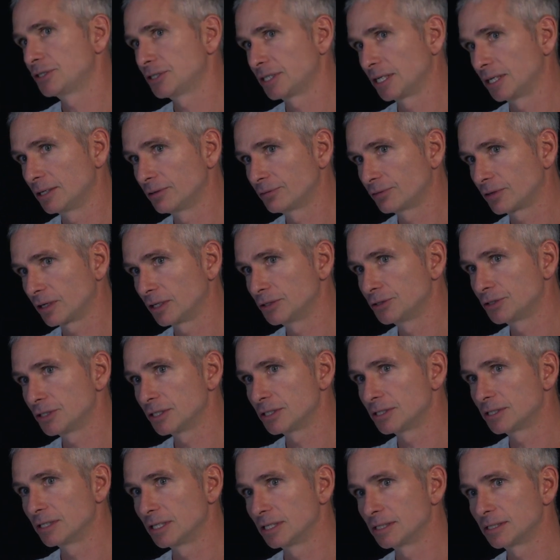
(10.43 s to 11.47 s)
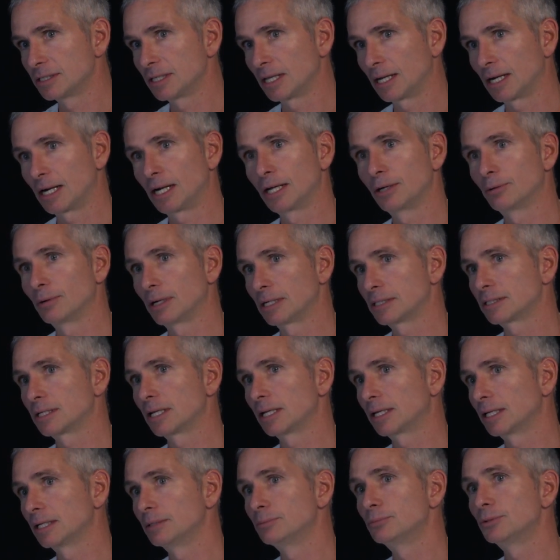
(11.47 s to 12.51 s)
state of consciousness that
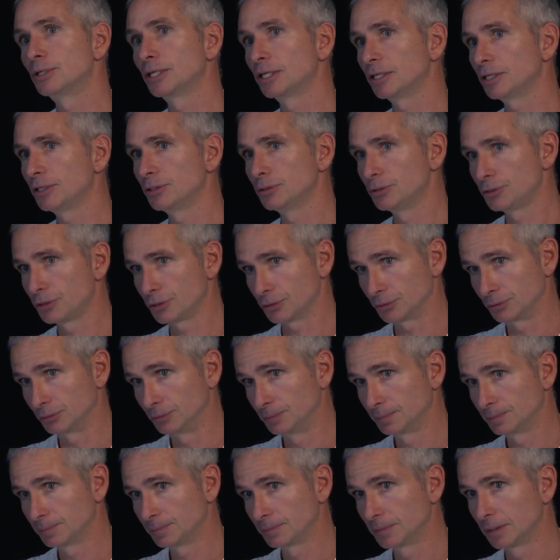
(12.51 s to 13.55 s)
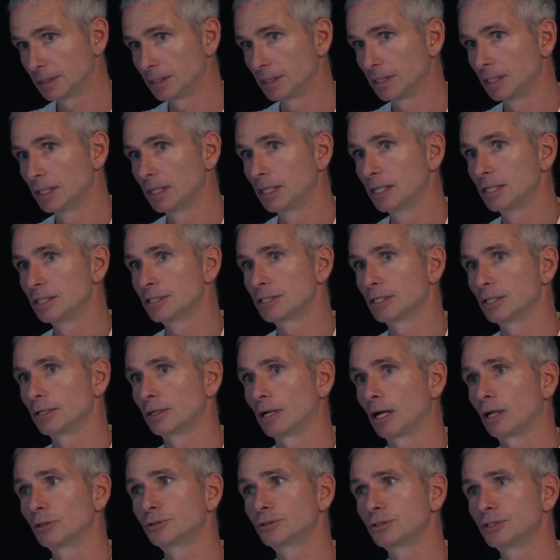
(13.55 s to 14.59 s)
ayahuasca can bring you to. So
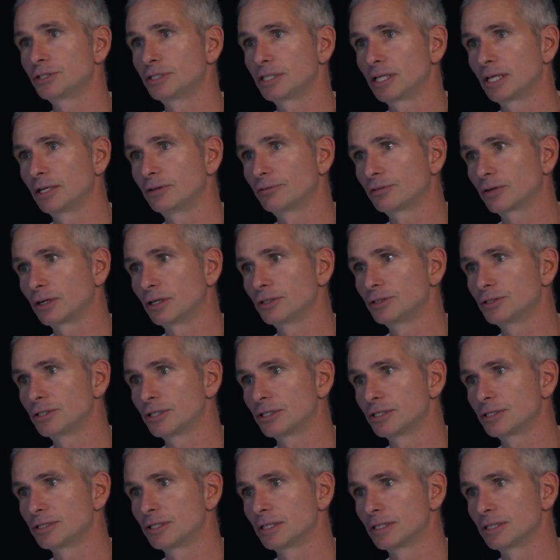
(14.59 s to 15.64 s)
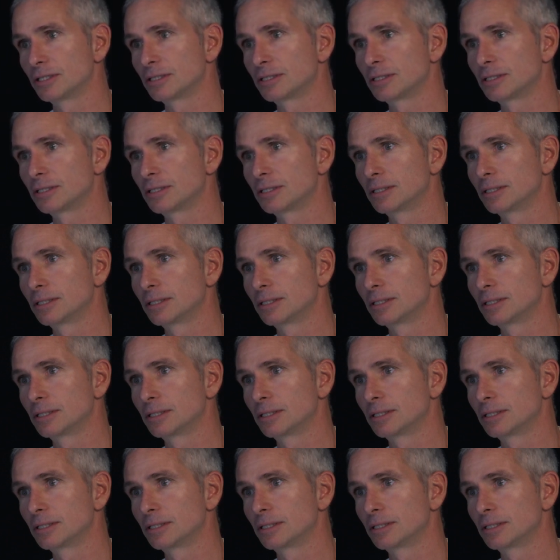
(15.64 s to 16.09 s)
altered state of consciousness,